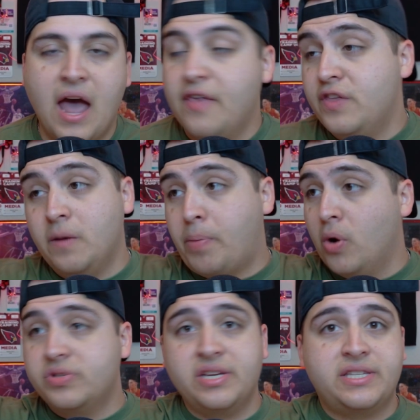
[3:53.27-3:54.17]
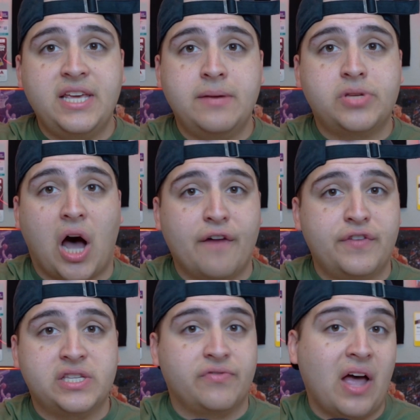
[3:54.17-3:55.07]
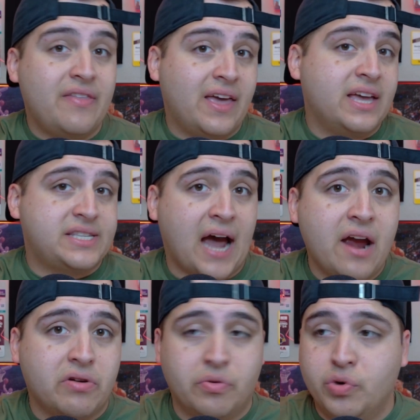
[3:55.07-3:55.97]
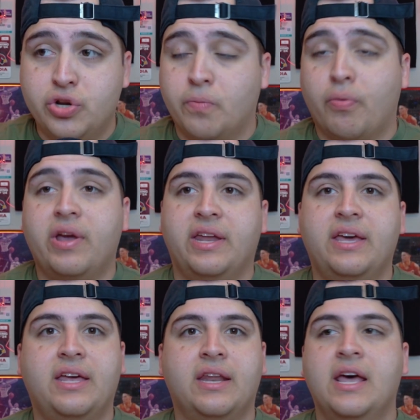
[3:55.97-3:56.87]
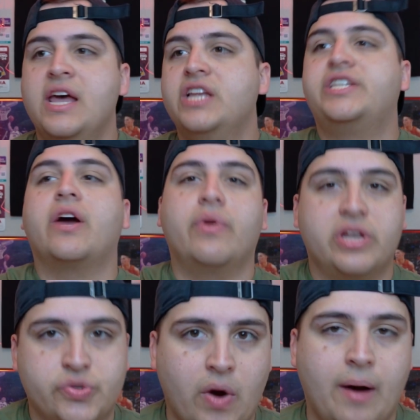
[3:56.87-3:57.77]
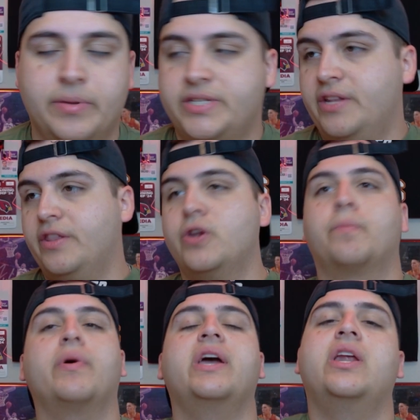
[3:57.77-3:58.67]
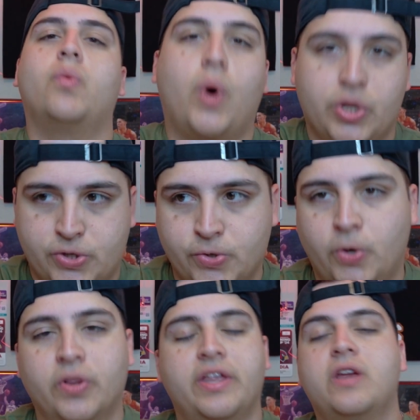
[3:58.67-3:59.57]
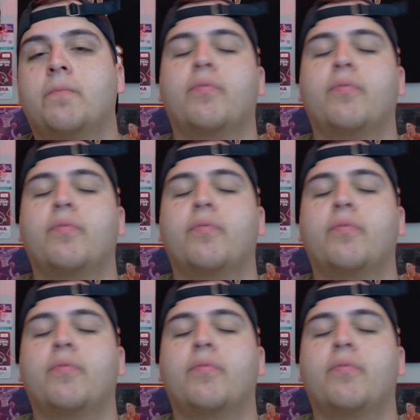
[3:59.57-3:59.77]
And the opposing team's offensive line, they get tired. And when you're bringing in Darius Robinson, then you're bringing in Walter Nolan, then you're